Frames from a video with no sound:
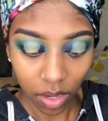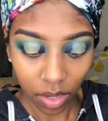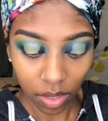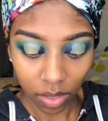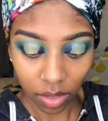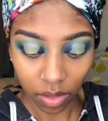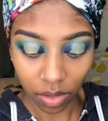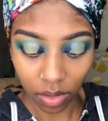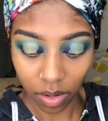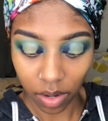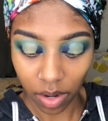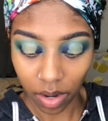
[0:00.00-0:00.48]

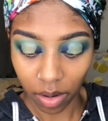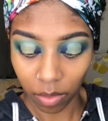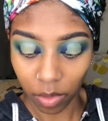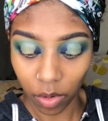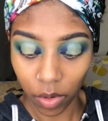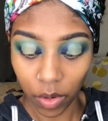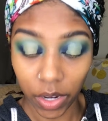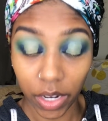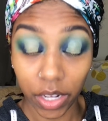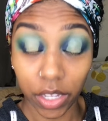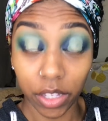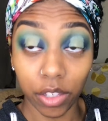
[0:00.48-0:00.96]
So now I'm
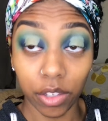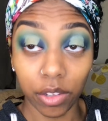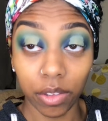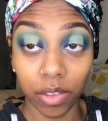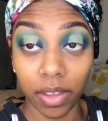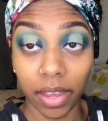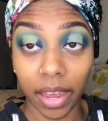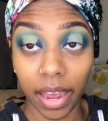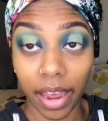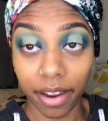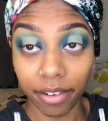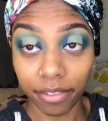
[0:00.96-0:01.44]
going into
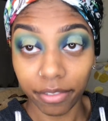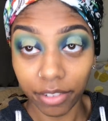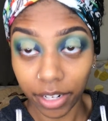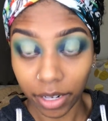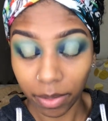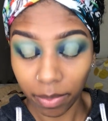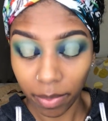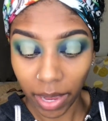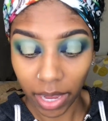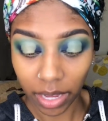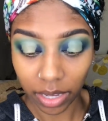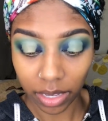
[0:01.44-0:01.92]
the
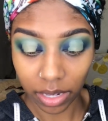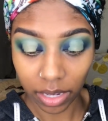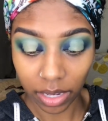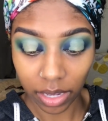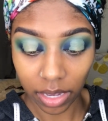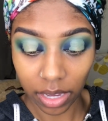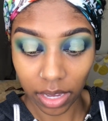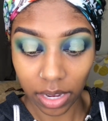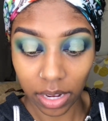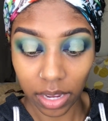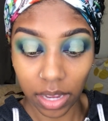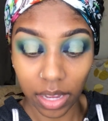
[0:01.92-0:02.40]
Afrique palette
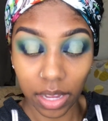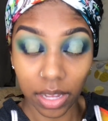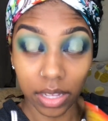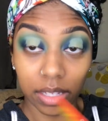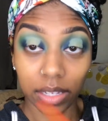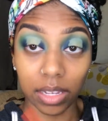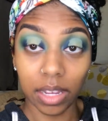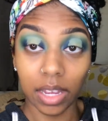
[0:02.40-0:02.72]
again and